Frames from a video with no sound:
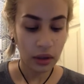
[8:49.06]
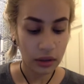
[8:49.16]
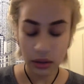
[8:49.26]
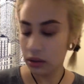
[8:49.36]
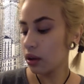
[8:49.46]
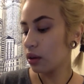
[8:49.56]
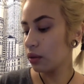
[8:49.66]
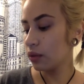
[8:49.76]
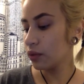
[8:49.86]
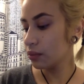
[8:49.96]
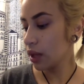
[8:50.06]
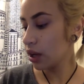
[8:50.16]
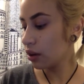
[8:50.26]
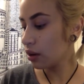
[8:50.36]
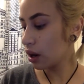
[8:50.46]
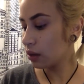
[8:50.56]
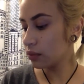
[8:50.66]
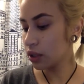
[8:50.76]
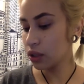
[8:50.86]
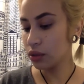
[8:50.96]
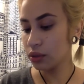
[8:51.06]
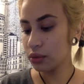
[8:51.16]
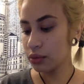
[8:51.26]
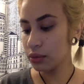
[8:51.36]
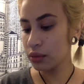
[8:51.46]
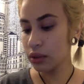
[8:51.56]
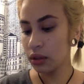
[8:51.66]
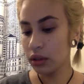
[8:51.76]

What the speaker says: So from here, I'm going to choose